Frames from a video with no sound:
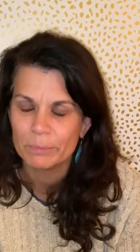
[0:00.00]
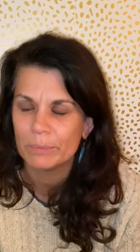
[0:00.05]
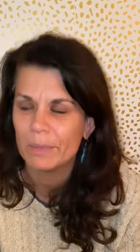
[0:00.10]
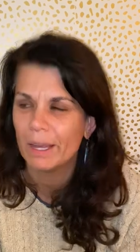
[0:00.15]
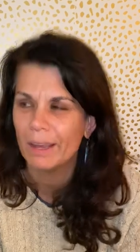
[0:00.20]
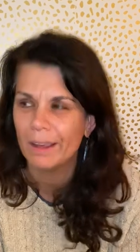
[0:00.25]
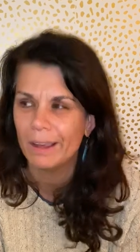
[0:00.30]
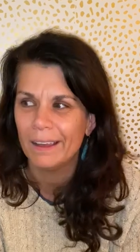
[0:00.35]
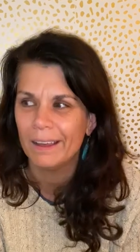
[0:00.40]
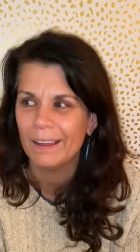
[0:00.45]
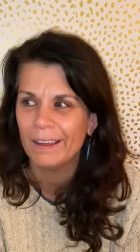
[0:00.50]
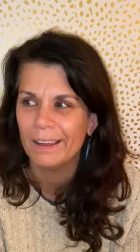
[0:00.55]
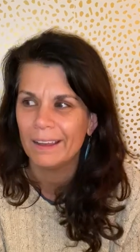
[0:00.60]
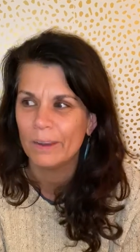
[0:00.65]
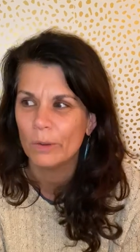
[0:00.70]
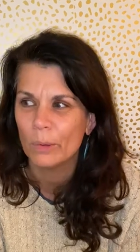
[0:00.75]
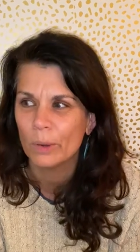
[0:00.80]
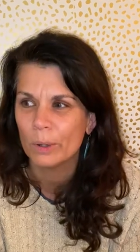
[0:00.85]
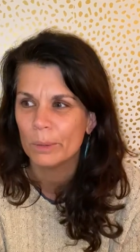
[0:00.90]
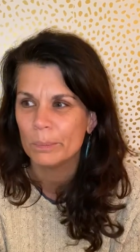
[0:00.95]
uh,
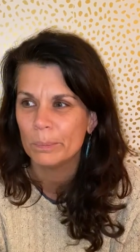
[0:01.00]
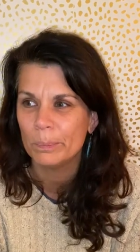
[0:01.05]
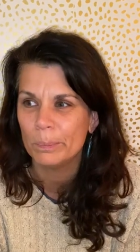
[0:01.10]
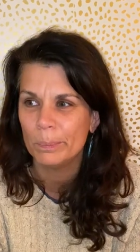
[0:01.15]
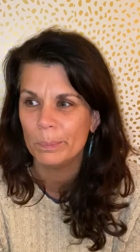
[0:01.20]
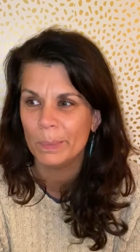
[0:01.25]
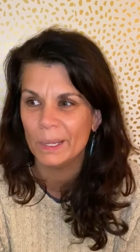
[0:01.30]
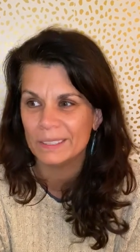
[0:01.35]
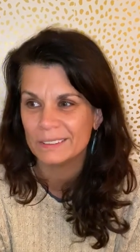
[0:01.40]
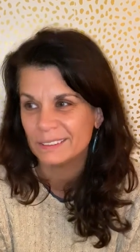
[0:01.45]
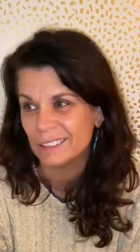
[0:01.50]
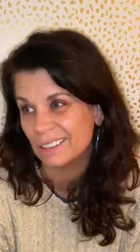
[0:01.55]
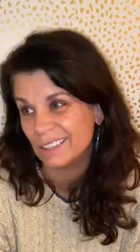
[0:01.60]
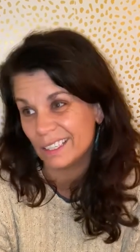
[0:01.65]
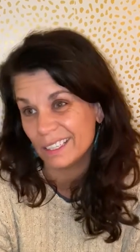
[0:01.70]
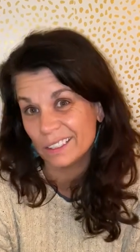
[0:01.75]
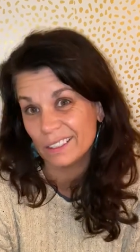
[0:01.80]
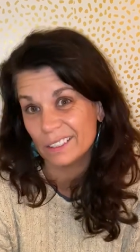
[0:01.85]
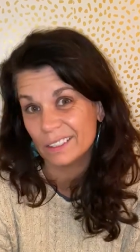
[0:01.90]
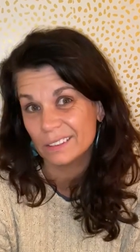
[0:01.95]
or
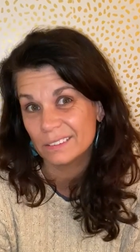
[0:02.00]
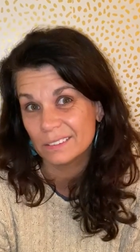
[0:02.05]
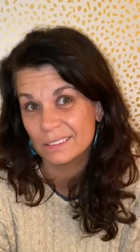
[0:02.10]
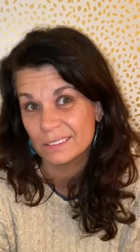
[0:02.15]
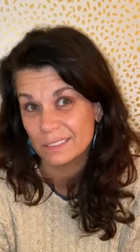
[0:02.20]
Bescalator,